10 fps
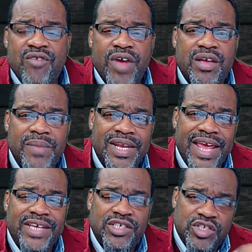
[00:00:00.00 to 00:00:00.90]

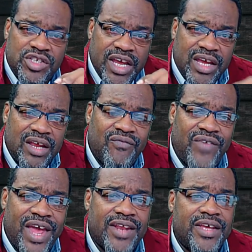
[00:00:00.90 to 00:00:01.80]
recommendations, taking
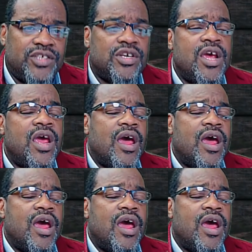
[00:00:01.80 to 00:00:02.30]
advantage